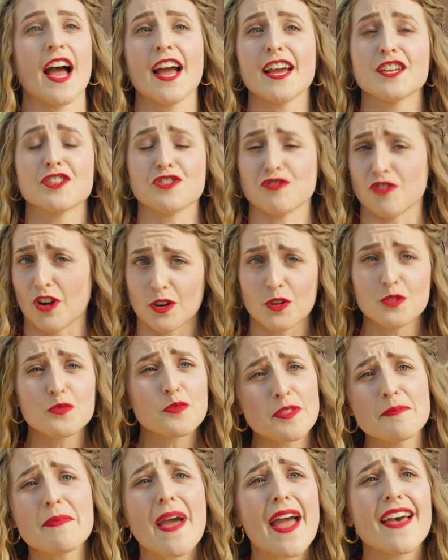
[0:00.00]
I struggled
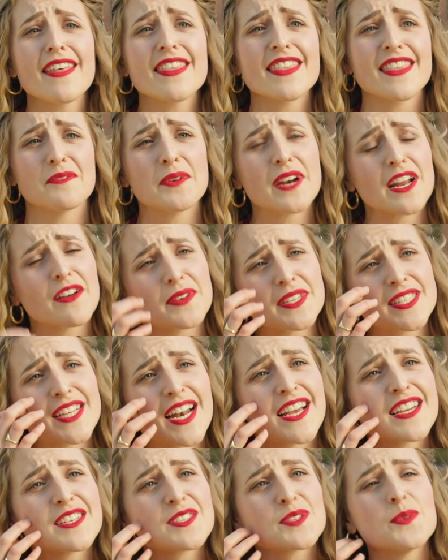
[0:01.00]
with math when I was
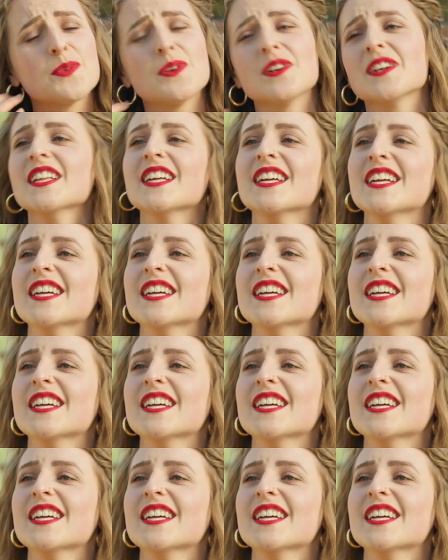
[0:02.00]
in high school.